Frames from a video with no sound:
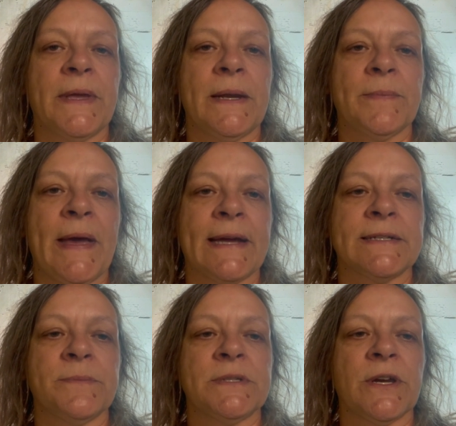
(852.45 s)
getting packed
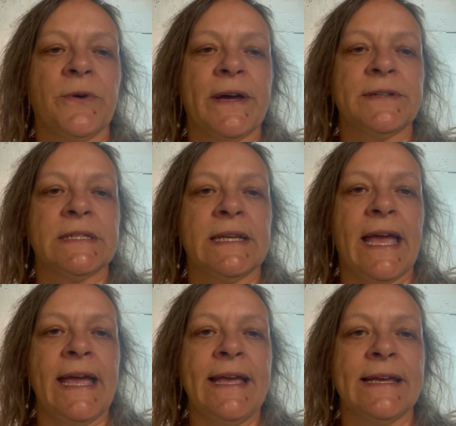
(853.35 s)
up to go out
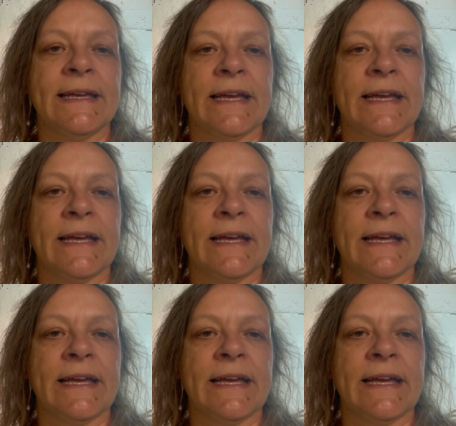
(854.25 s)
today.